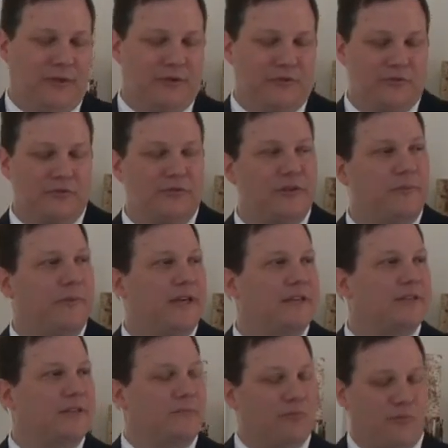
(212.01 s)
What a truly
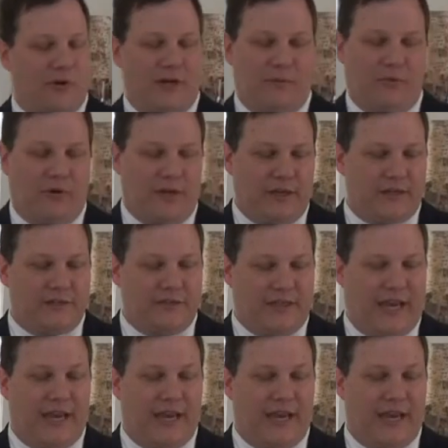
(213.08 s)
amazing place.